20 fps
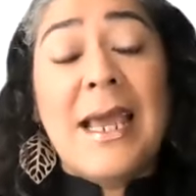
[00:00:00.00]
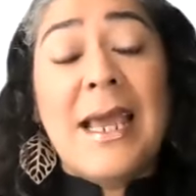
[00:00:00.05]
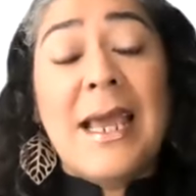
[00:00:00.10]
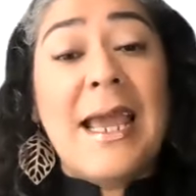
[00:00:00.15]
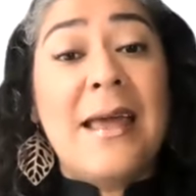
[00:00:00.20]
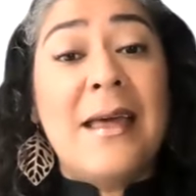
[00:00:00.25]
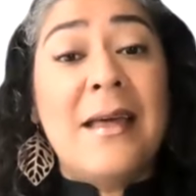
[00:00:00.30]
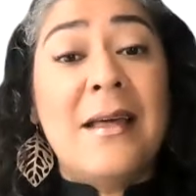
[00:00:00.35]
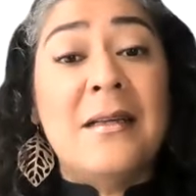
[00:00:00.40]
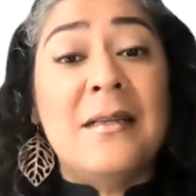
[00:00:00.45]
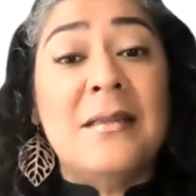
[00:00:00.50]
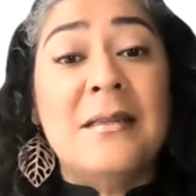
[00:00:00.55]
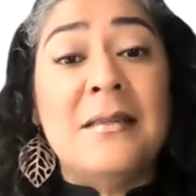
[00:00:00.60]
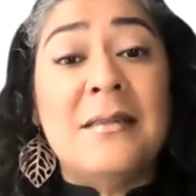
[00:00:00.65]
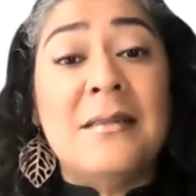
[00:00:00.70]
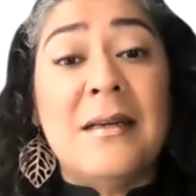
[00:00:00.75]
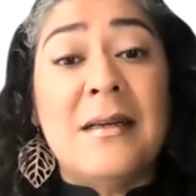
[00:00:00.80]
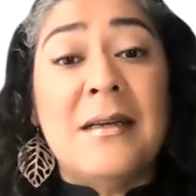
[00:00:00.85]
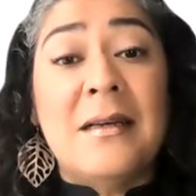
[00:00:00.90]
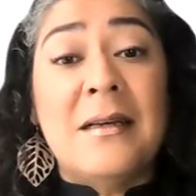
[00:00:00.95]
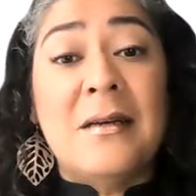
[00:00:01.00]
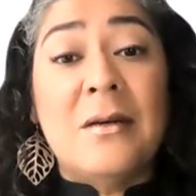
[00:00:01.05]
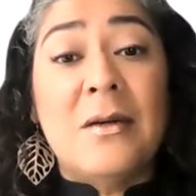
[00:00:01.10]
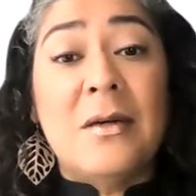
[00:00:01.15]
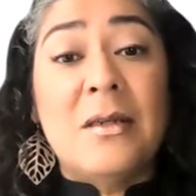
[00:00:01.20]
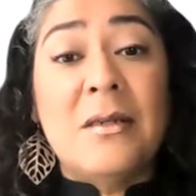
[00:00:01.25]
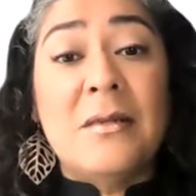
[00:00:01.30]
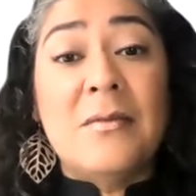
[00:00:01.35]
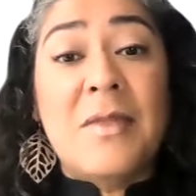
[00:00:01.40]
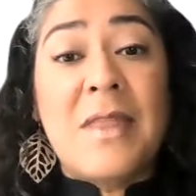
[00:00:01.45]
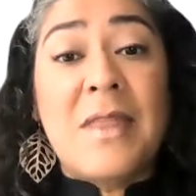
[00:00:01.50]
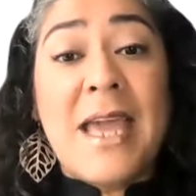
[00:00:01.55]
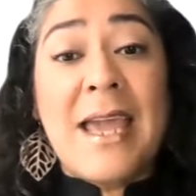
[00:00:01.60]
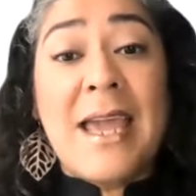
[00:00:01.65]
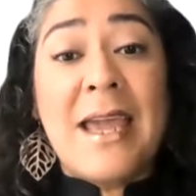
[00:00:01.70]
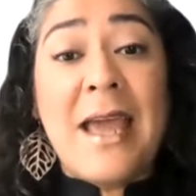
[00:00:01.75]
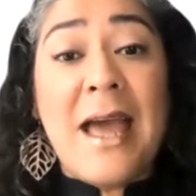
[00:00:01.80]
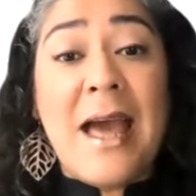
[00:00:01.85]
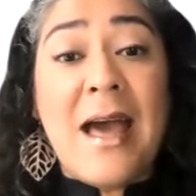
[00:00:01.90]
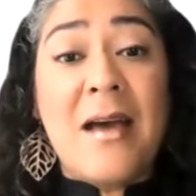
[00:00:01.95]
And
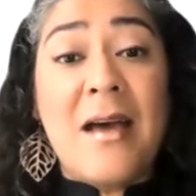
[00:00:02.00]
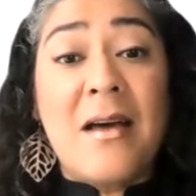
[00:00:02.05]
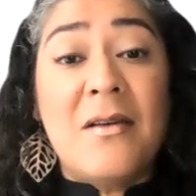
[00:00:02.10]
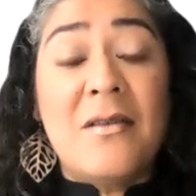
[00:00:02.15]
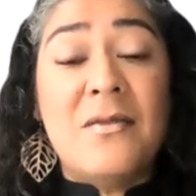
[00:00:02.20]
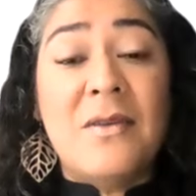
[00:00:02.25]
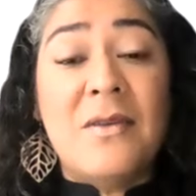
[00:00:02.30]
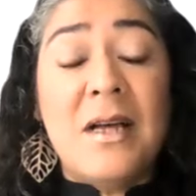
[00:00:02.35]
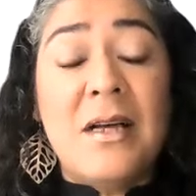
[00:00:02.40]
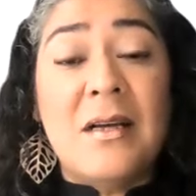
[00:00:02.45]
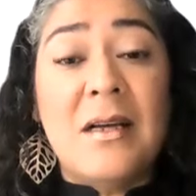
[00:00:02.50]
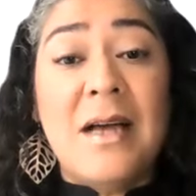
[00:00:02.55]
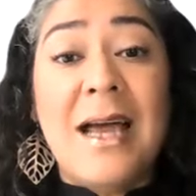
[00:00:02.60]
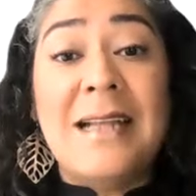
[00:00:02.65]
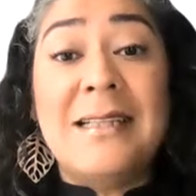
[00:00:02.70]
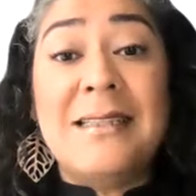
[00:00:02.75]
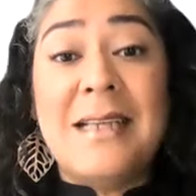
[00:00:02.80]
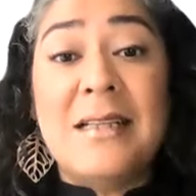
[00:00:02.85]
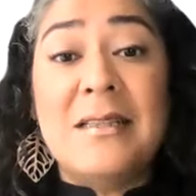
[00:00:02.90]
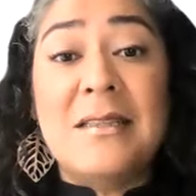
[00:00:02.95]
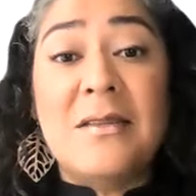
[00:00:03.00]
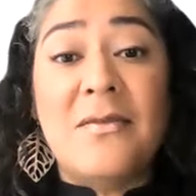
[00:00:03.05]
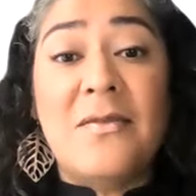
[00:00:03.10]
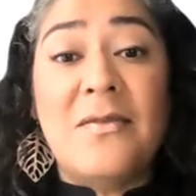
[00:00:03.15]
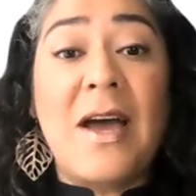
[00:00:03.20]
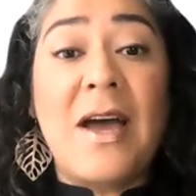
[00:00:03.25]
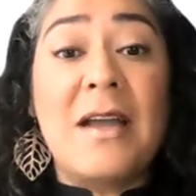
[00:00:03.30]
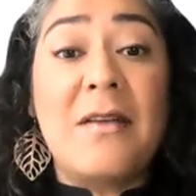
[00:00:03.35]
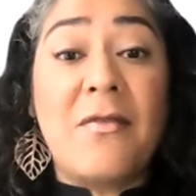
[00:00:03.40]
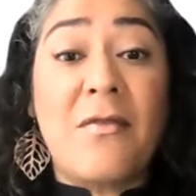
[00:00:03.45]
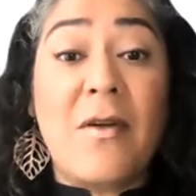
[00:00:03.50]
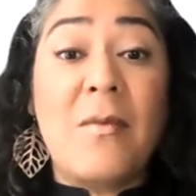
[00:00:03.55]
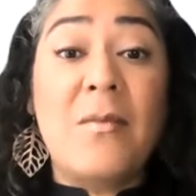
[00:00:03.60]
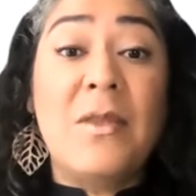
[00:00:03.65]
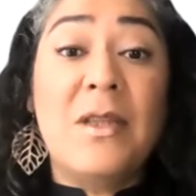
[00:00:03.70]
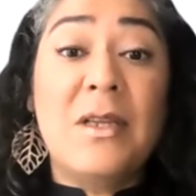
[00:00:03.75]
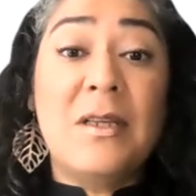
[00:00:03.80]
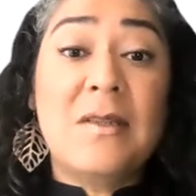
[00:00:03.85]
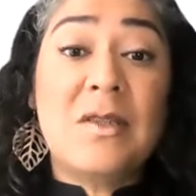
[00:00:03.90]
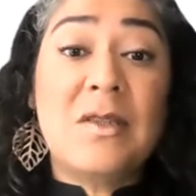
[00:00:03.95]
they have identified from
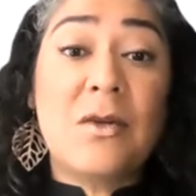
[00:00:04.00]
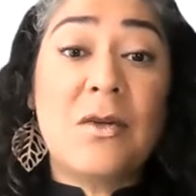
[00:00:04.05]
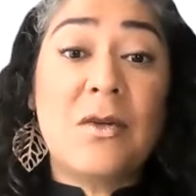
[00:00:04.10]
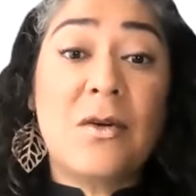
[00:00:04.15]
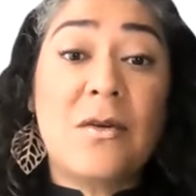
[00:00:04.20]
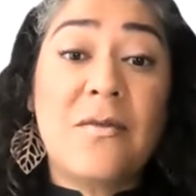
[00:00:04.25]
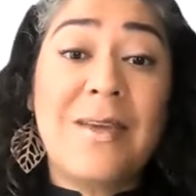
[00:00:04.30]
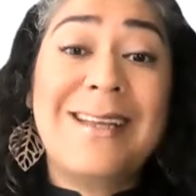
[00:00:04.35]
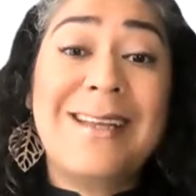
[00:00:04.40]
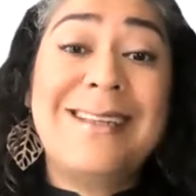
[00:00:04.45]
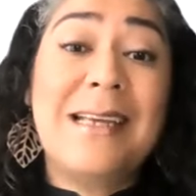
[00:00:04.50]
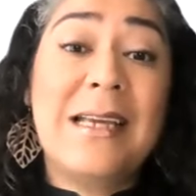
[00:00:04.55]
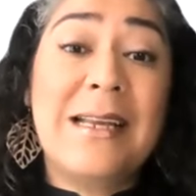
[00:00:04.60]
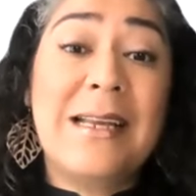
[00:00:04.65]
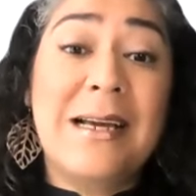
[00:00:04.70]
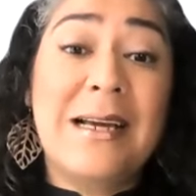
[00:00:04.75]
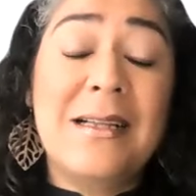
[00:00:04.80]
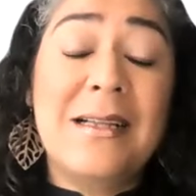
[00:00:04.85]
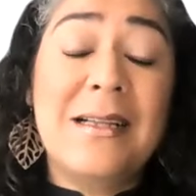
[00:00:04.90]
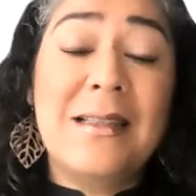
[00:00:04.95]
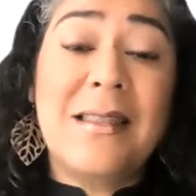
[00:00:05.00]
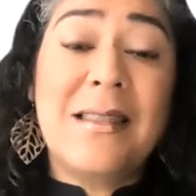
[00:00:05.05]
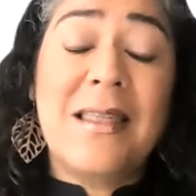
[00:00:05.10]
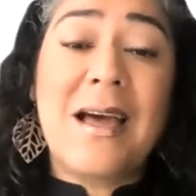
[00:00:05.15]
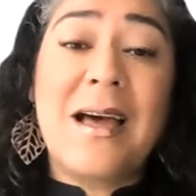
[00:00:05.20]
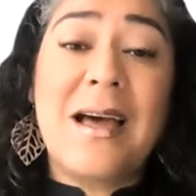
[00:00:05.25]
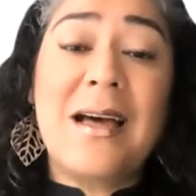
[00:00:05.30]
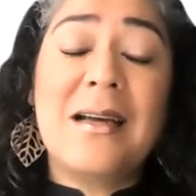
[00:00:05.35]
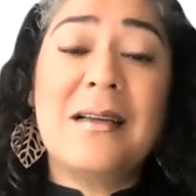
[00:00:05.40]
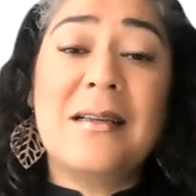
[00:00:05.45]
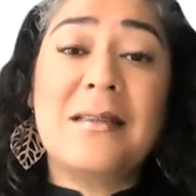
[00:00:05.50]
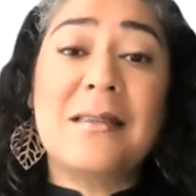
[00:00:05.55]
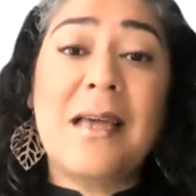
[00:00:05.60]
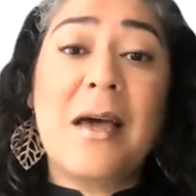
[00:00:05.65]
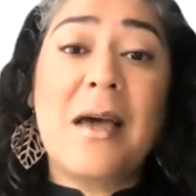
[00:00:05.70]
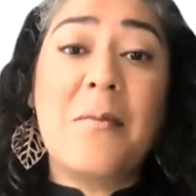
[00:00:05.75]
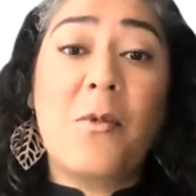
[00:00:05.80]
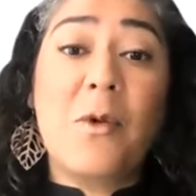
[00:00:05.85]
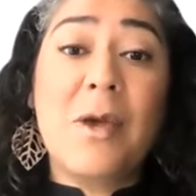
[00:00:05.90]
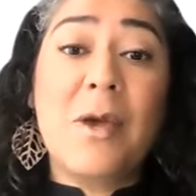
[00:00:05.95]
the survey data that
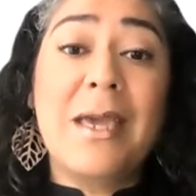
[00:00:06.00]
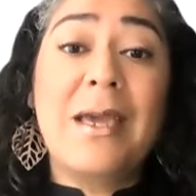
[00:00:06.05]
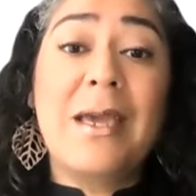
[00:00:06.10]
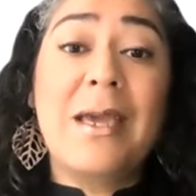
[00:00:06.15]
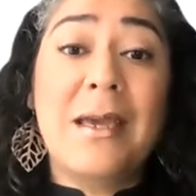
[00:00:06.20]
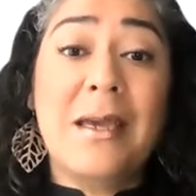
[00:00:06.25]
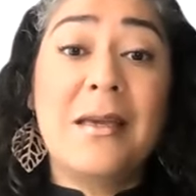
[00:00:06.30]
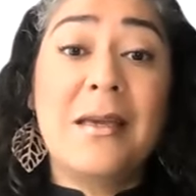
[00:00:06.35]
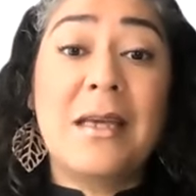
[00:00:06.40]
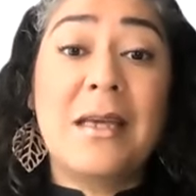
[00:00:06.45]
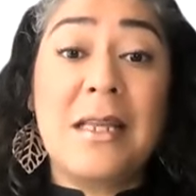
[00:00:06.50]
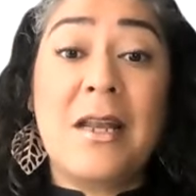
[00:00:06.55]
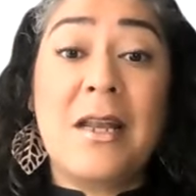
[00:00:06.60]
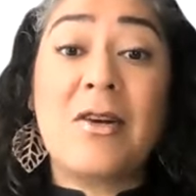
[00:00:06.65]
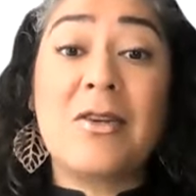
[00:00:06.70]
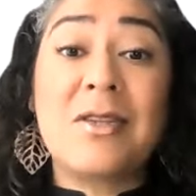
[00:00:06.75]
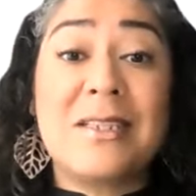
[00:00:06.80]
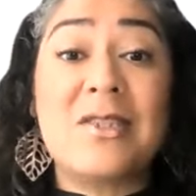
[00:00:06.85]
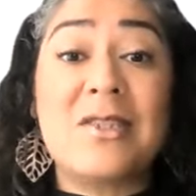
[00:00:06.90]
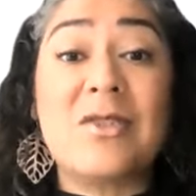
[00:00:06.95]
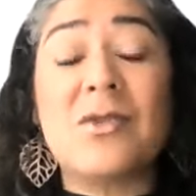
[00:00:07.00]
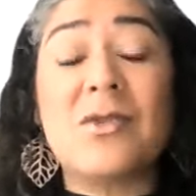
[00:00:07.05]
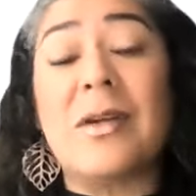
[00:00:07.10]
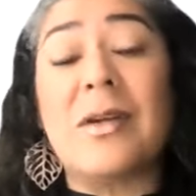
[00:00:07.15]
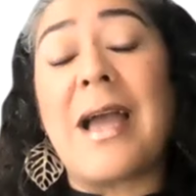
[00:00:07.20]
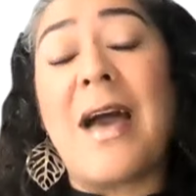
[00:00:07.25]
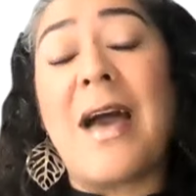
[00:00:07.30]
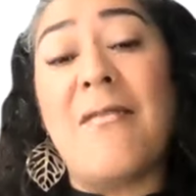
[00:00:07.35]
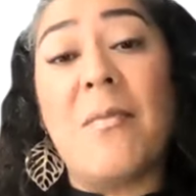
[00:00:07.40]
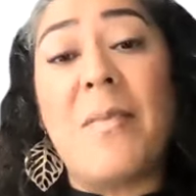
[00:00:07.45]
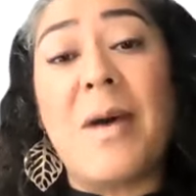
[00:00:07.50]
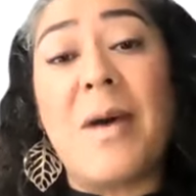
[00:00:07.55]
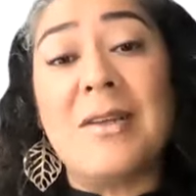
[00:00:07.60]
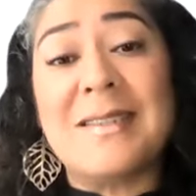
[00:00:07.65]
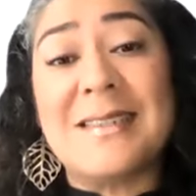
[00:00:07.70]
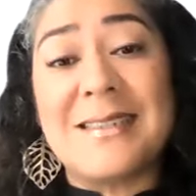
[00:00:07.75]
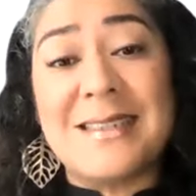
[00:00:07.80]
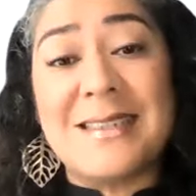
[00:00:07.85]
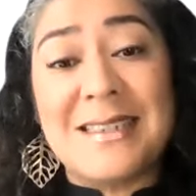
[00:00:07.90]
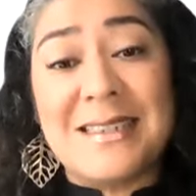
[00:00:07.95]
we in our district have about
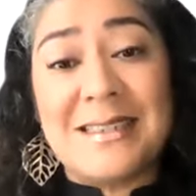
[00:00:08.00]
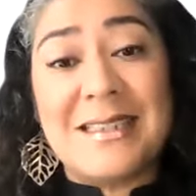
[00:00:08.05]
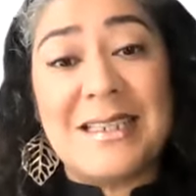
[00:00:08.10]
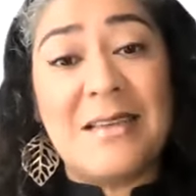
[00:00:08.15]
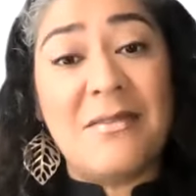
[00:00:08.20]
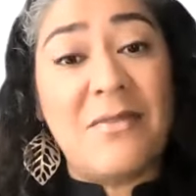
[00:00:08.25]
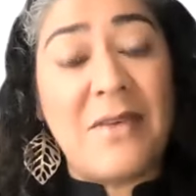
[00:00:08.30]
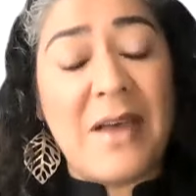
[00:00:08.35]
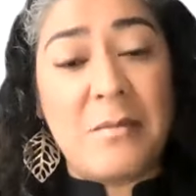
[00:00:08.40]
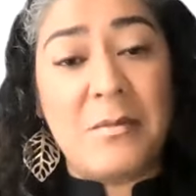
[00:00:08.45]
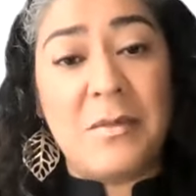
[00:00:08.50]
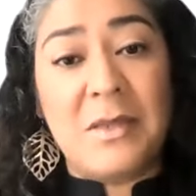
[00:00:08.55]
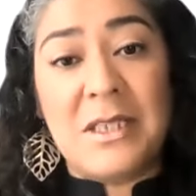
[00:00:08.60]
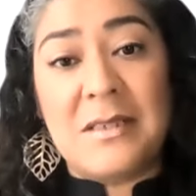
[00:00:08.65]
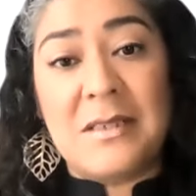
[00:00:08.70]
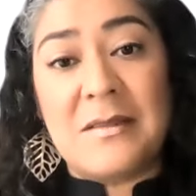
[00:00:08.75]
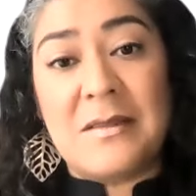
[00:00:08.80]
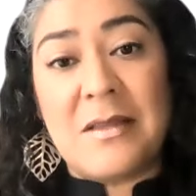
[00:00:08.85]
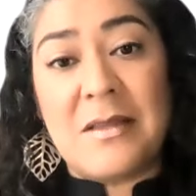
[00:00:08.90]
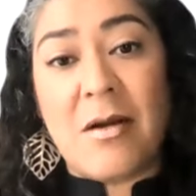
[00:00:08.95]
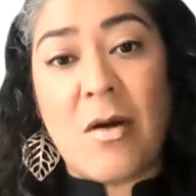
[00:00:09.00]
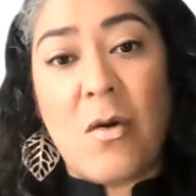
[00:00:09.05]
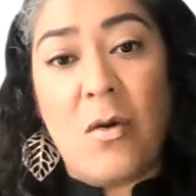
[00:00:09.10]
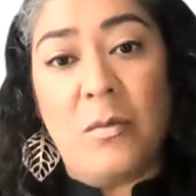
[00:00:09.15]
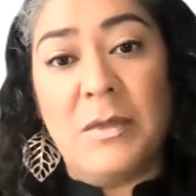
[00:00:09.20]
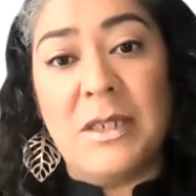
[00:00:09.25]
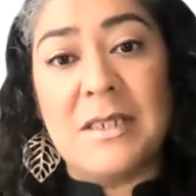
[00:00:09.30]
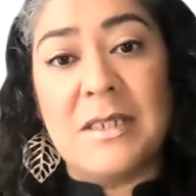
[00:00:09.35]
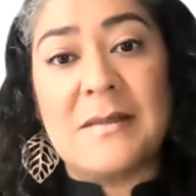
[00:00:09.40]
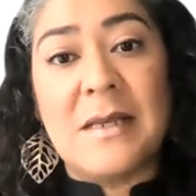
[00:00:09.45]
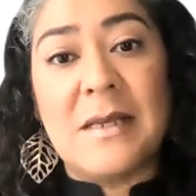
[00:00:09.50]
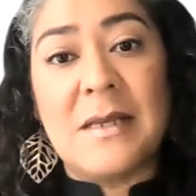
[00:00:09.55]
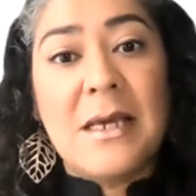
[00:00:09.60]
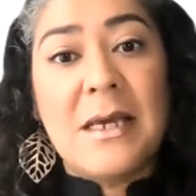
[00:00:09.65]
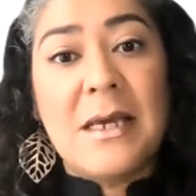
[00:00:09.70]
60 families that are homeless.